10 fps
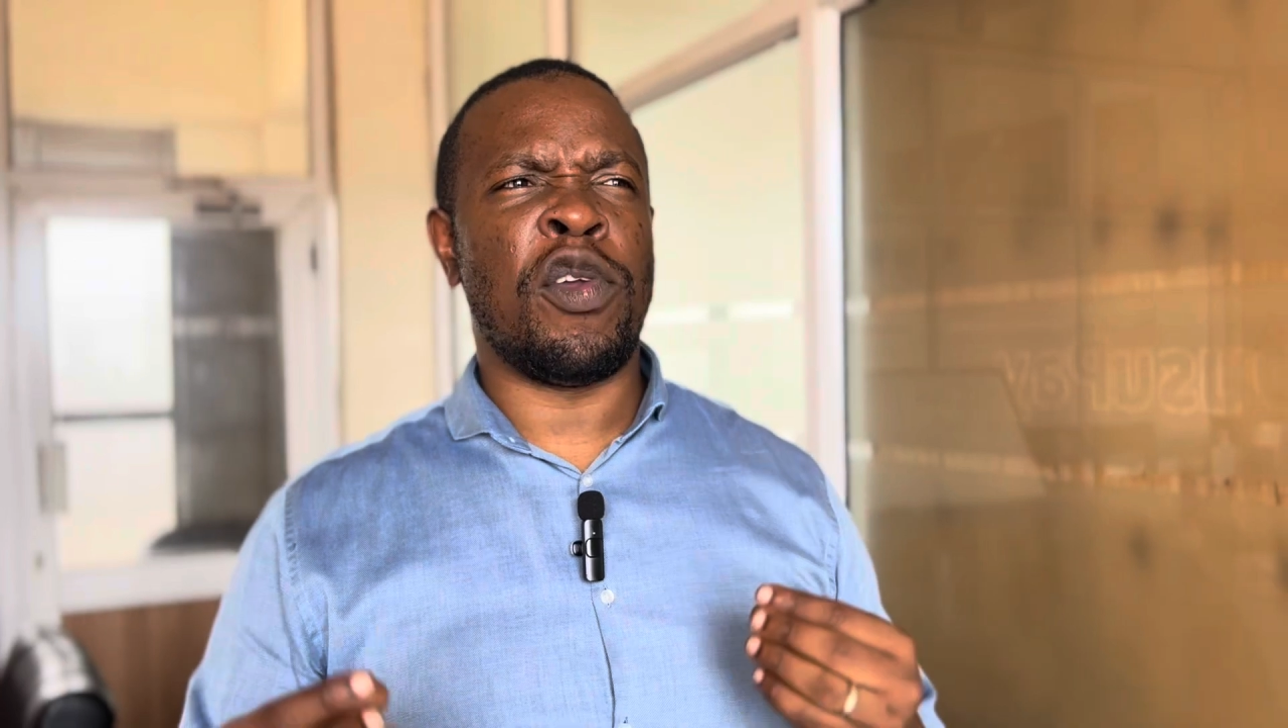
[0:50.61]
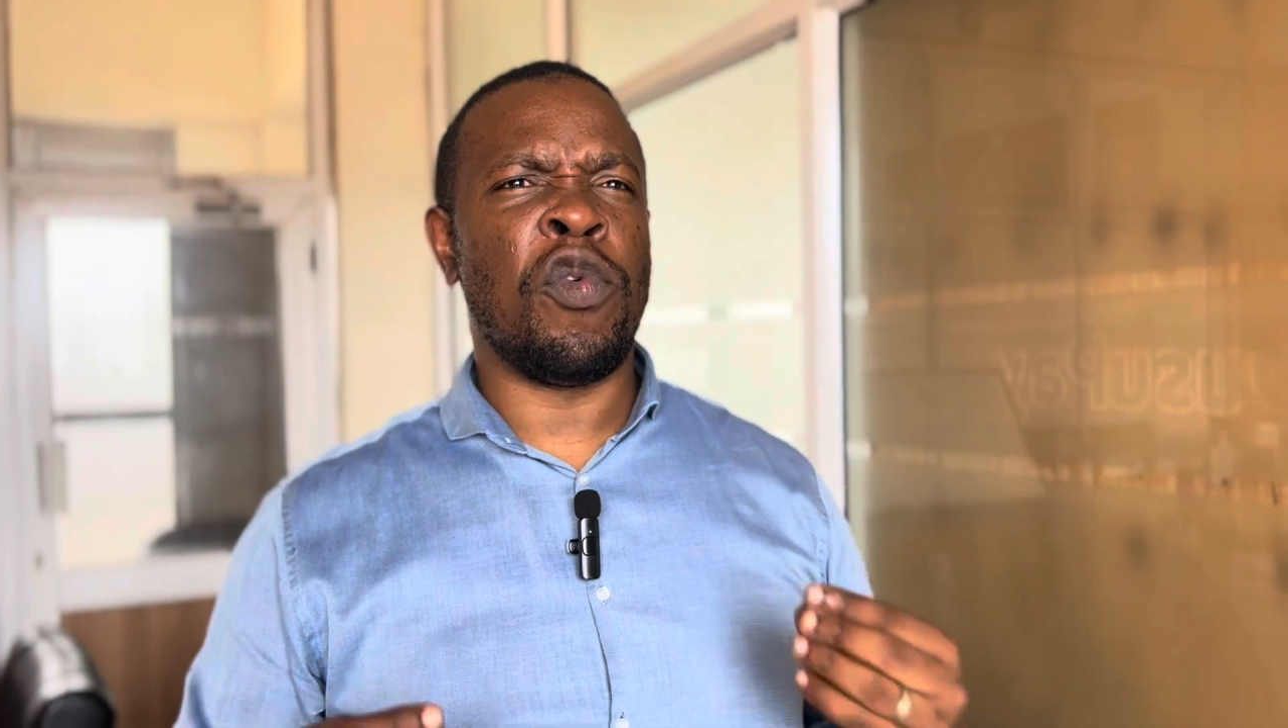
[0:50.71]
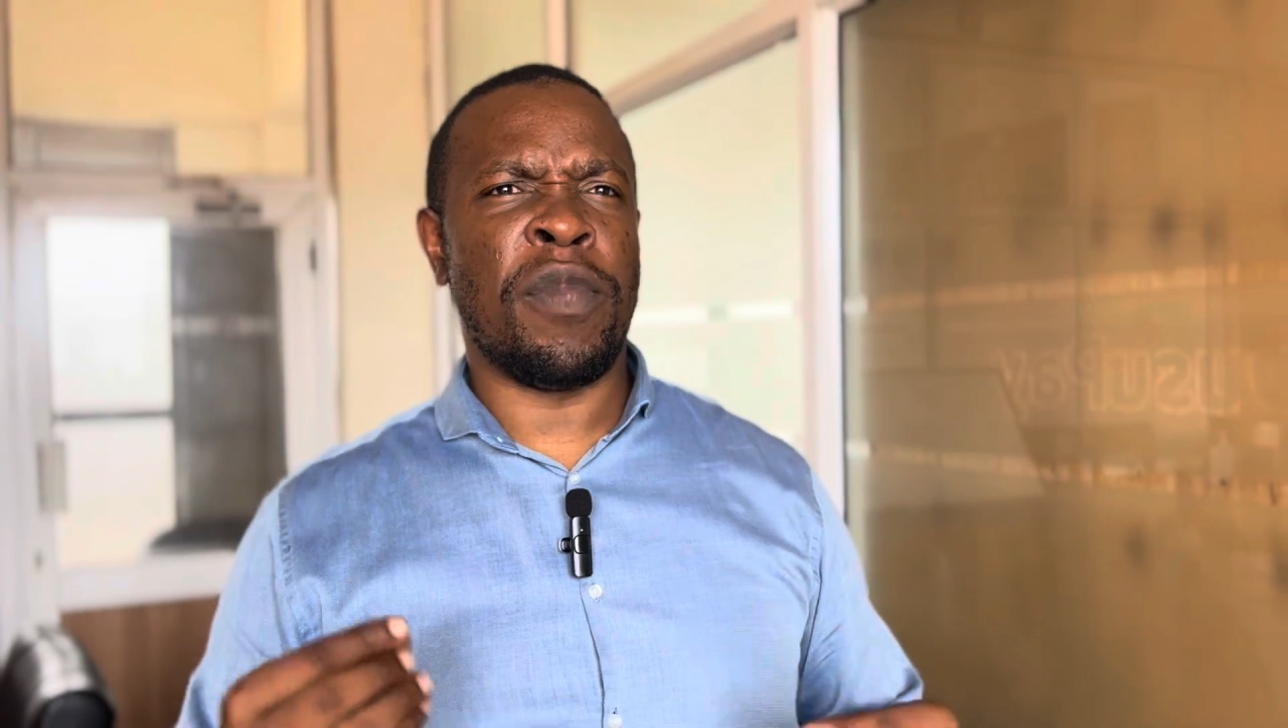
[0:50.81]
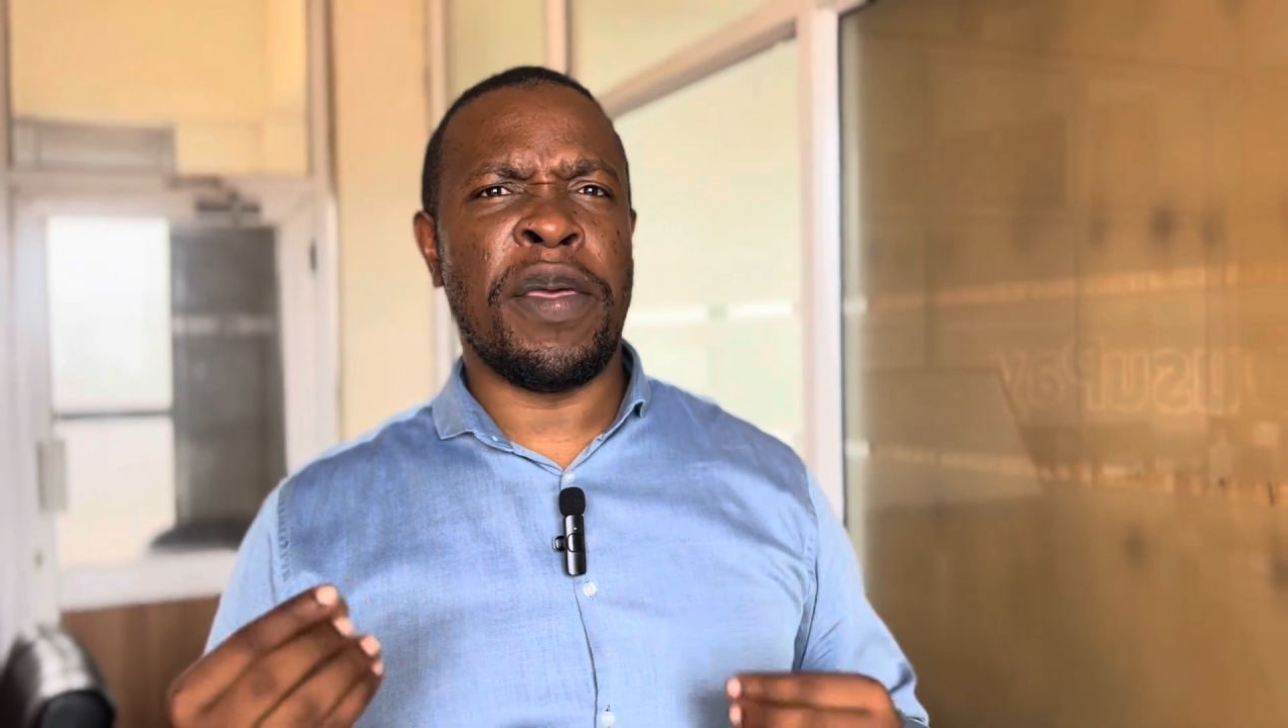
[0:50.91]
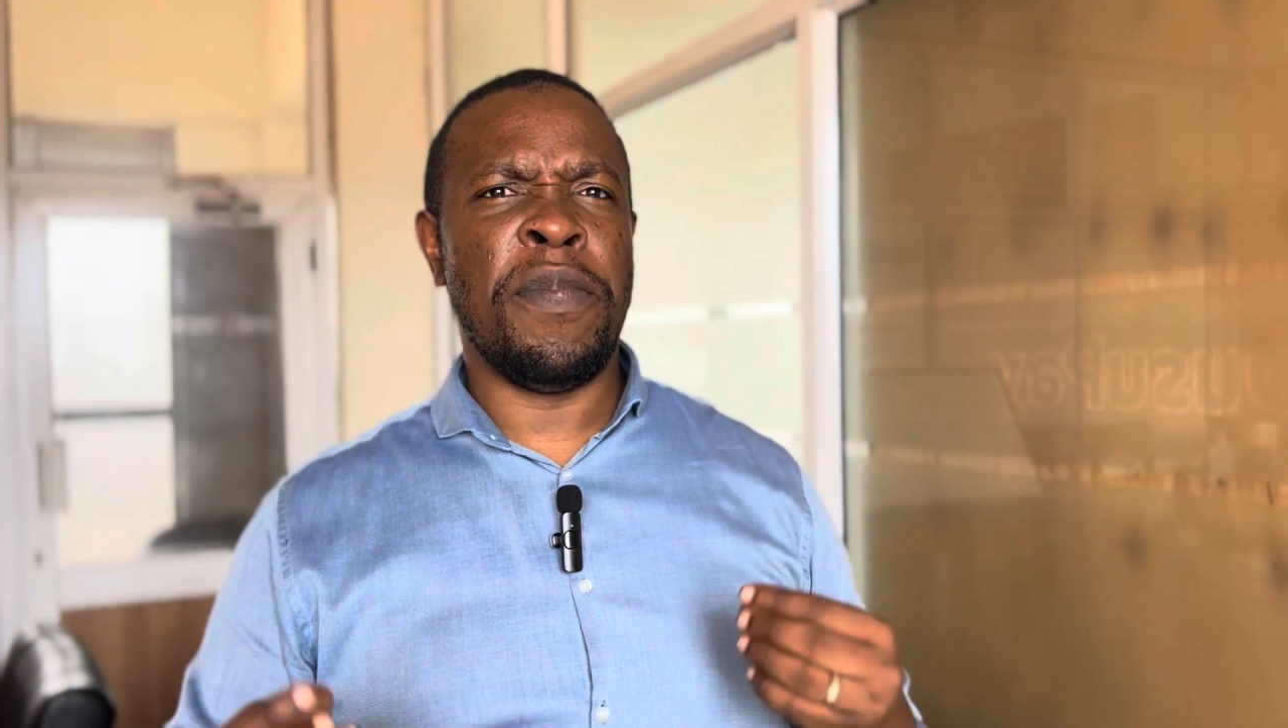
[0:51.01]
who
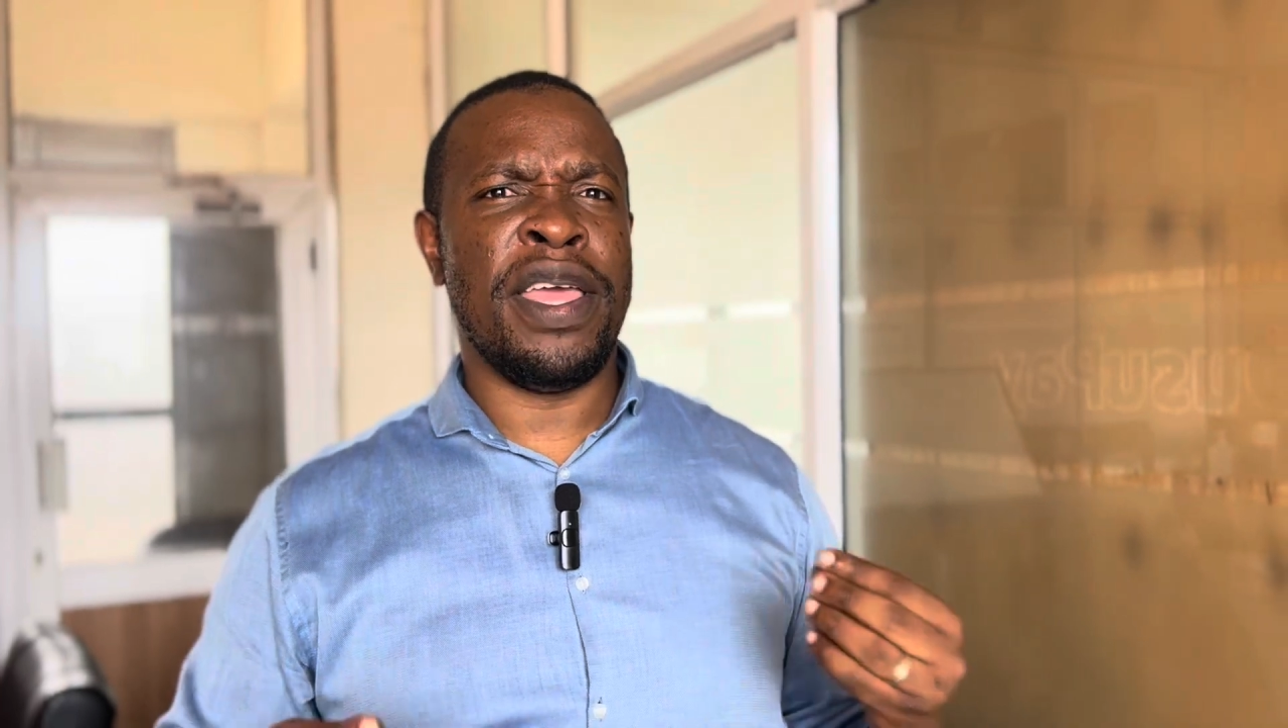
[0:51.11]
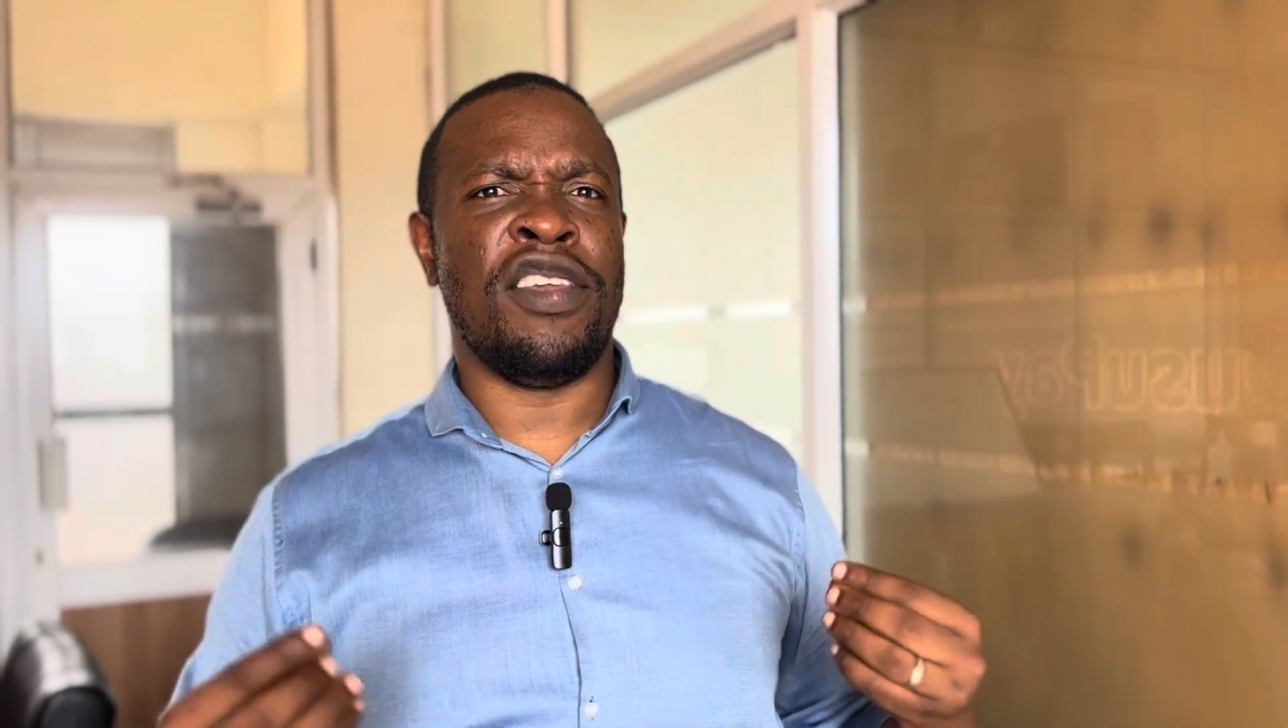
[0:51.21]
may be